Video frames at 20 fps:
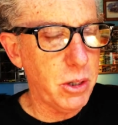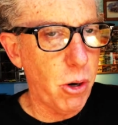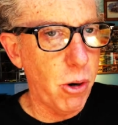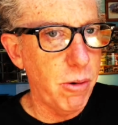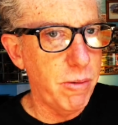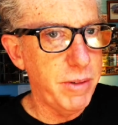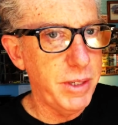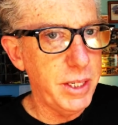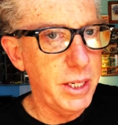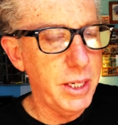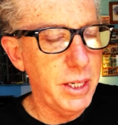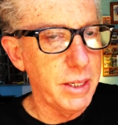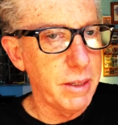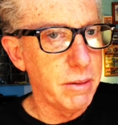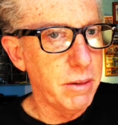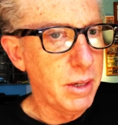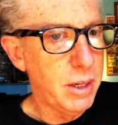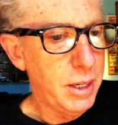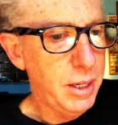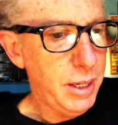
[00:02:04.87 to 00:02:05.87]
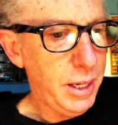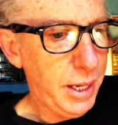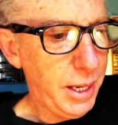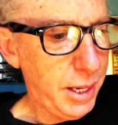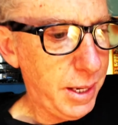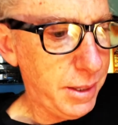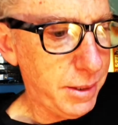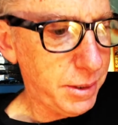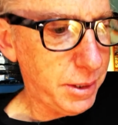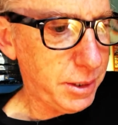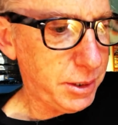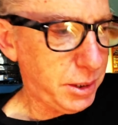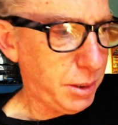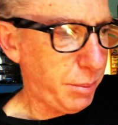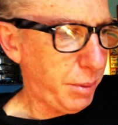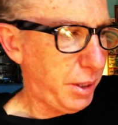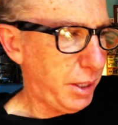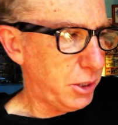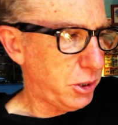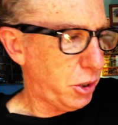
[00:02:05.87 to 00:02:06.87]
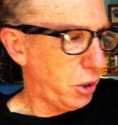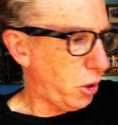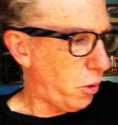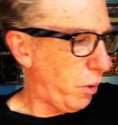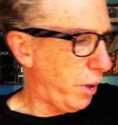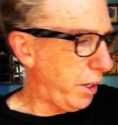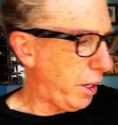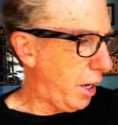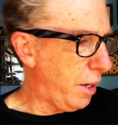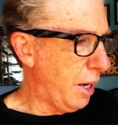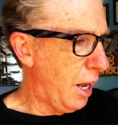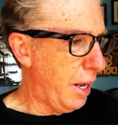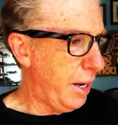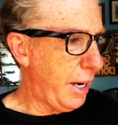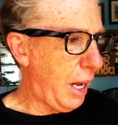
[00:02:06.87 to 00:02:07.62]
COVID and some of the things that are going on.